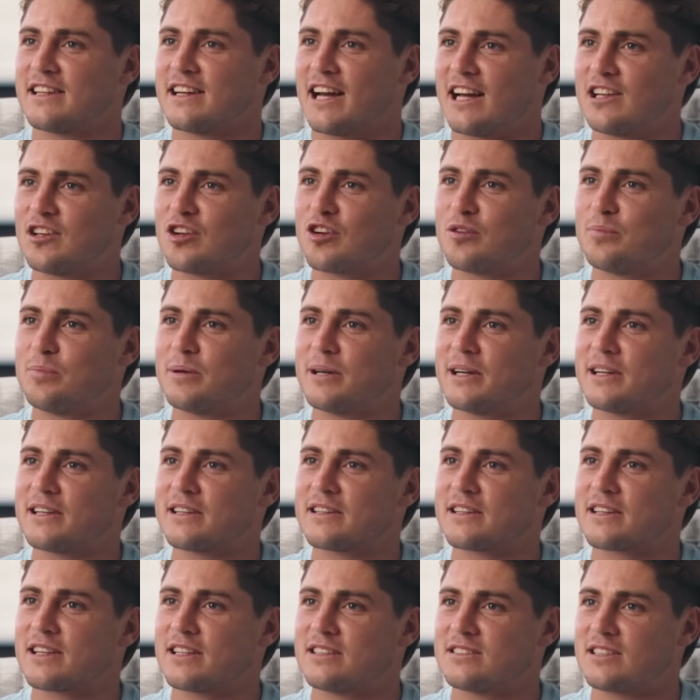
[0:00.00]
a little
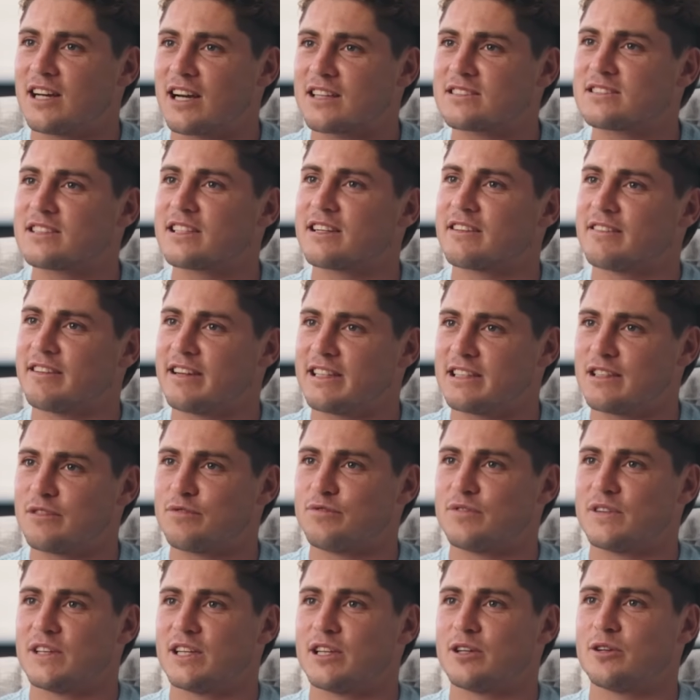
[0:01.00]
bit, conducting around the
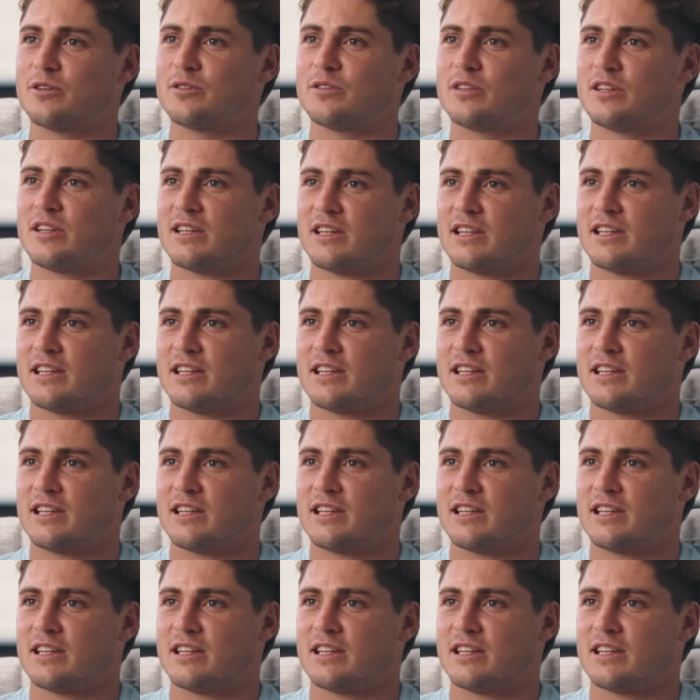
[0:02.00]
field.